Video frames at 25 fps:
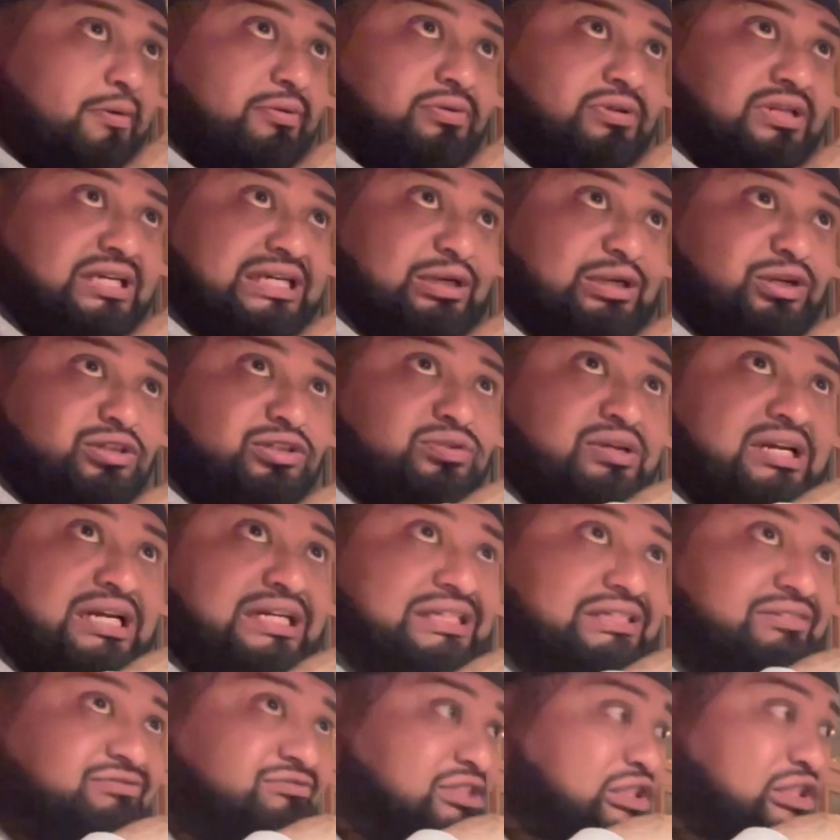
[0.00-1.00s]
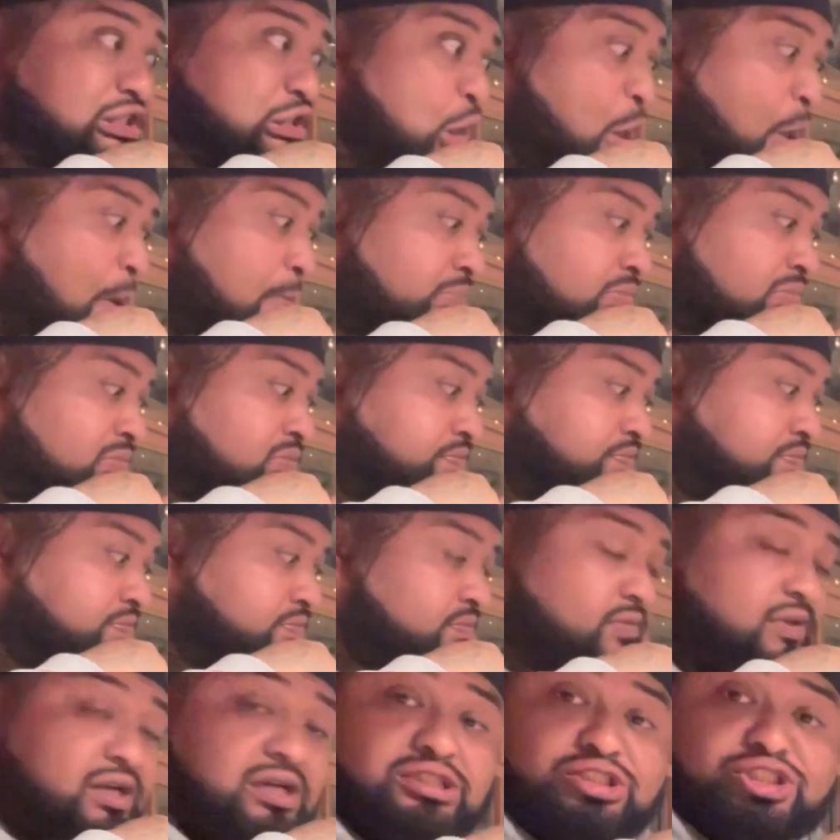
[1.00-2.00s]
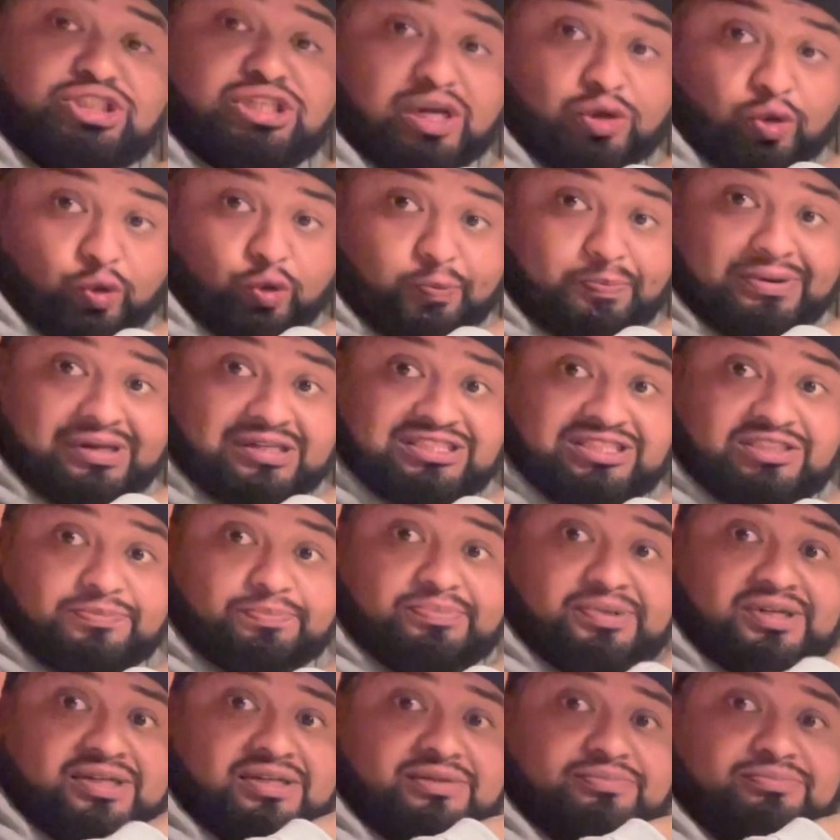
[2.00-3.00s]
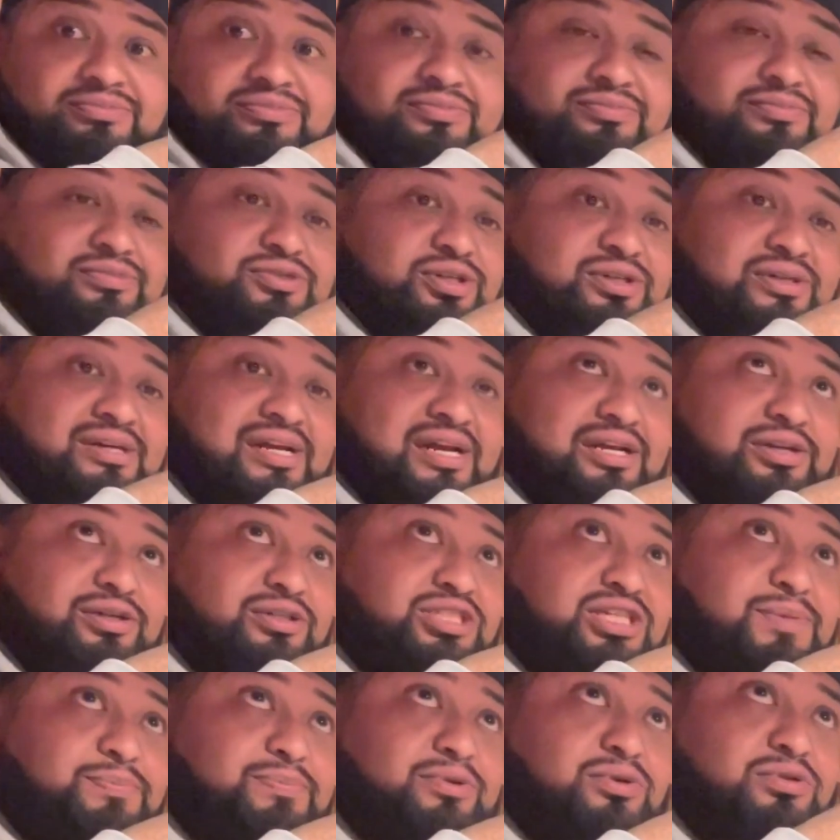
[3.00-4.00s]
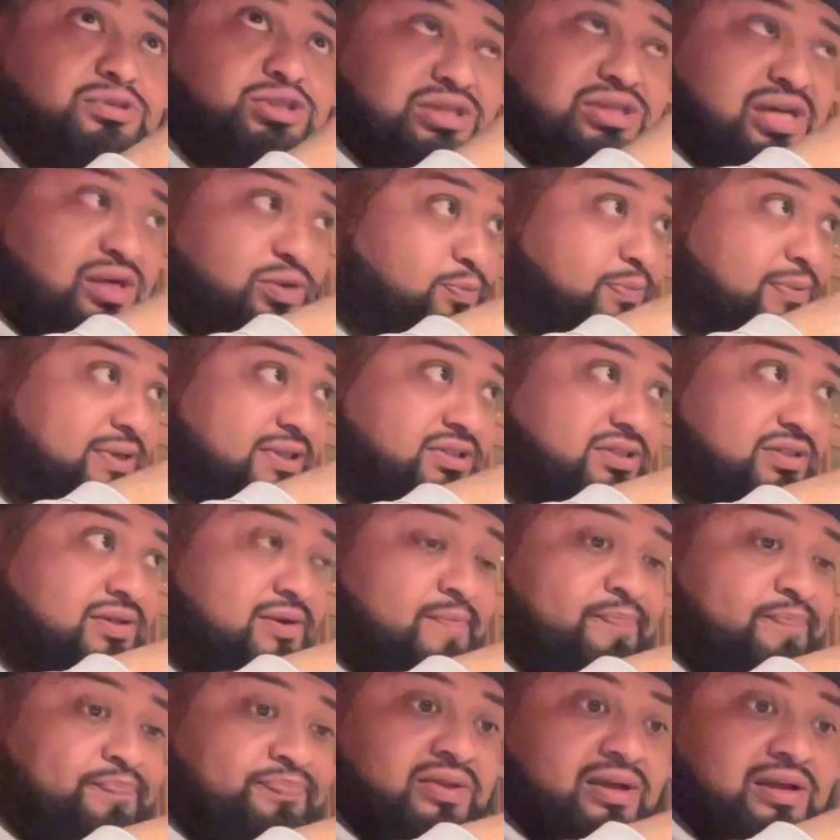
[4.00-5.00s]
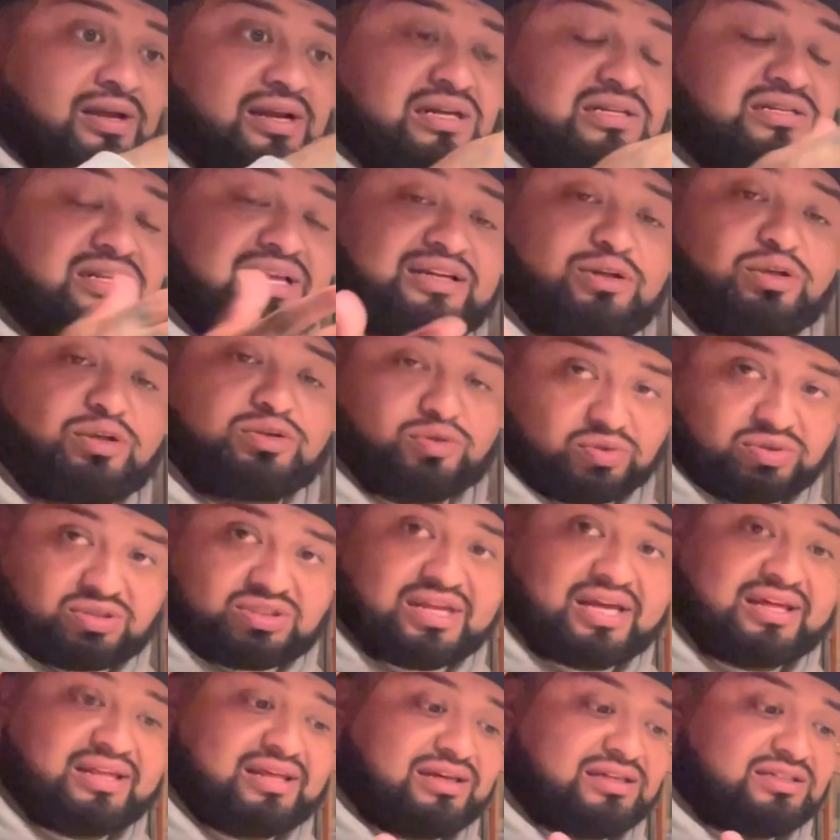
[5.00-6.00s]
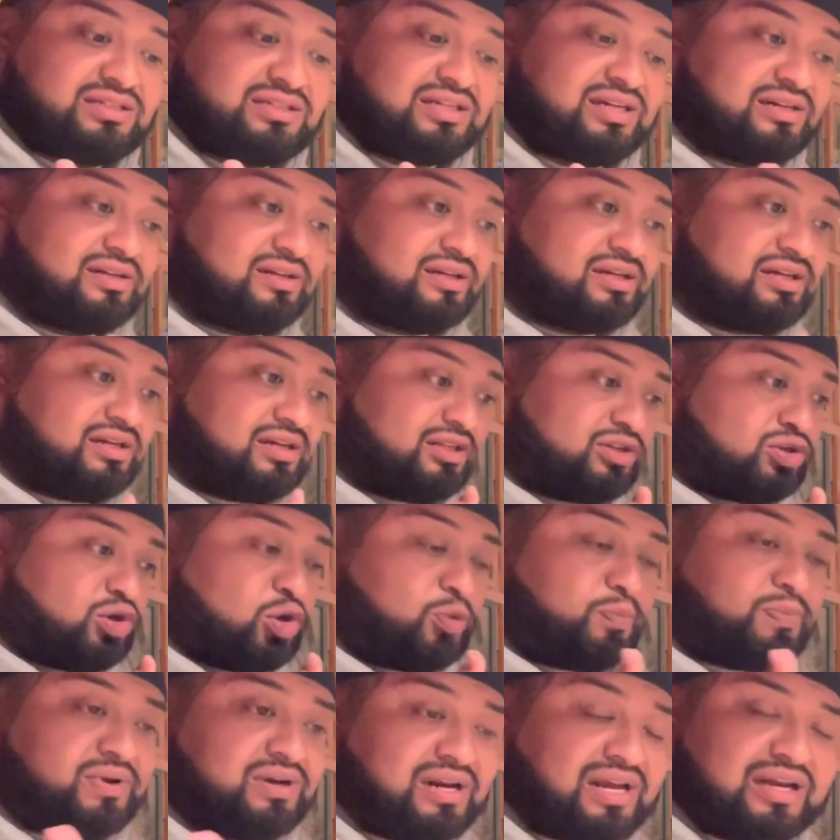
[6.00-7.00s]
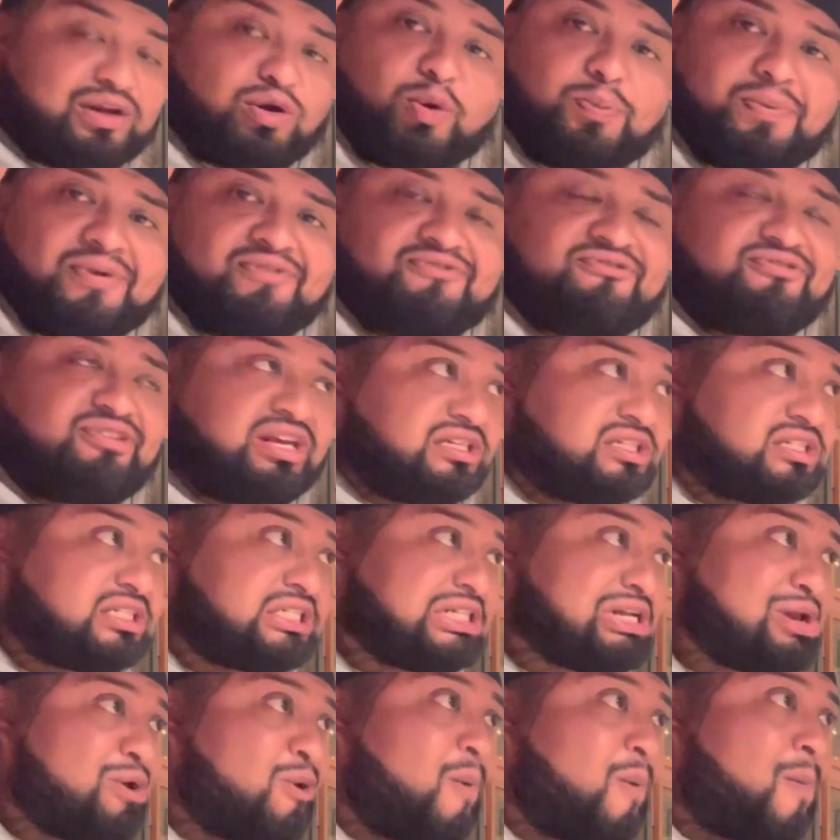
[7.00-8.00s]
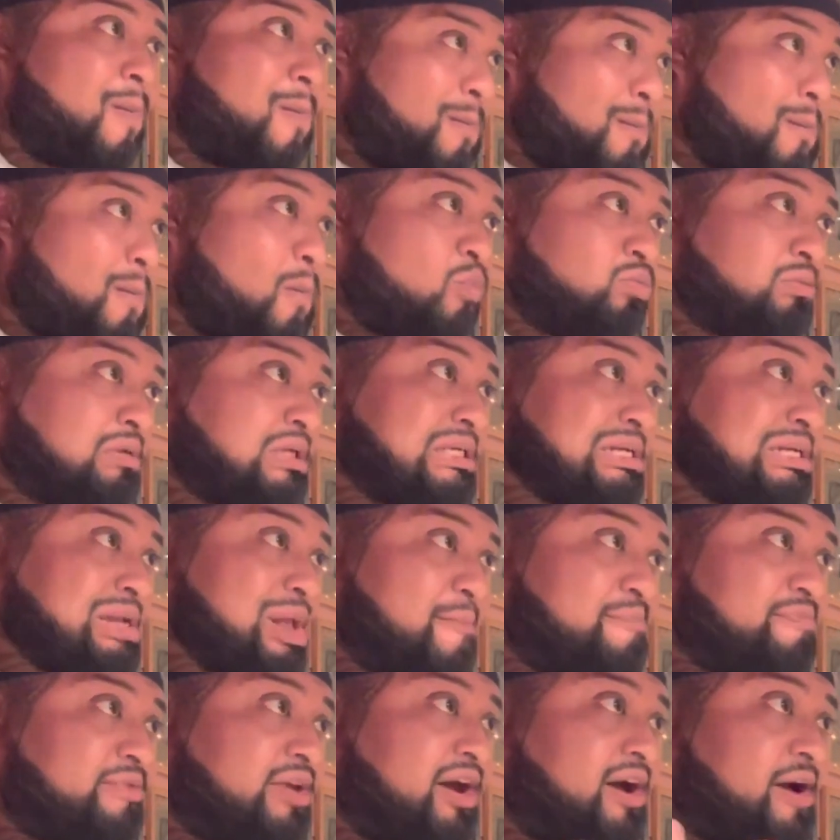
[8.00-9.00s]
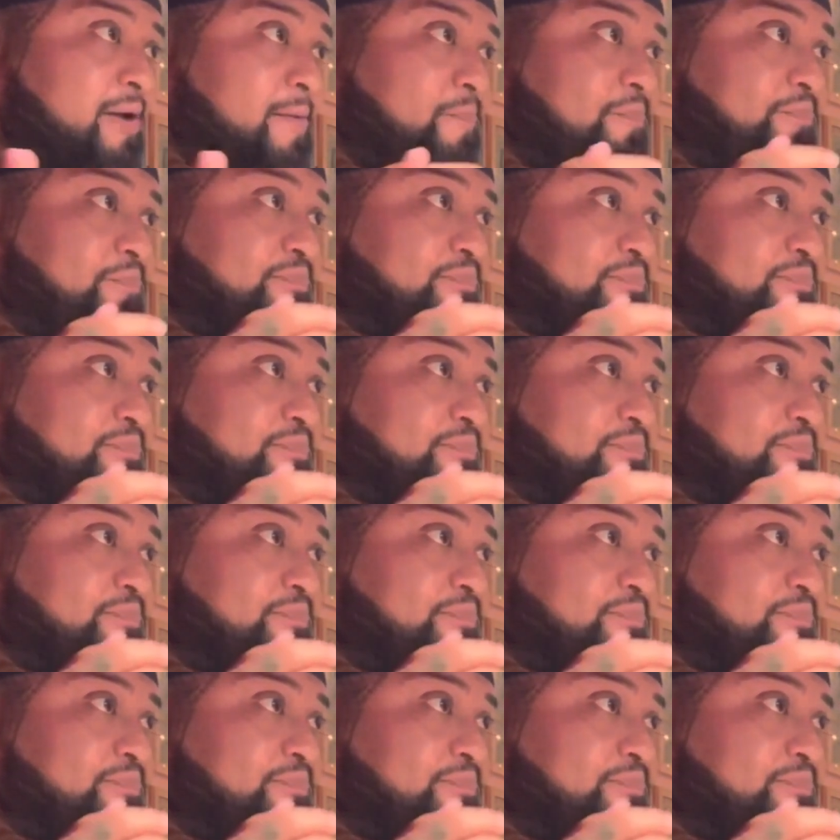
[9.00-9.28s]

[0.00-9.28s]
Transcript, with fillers: They also have chalupas, but they're not your typical chalupas. It's like a tostada, except it's open, like open face. Huh.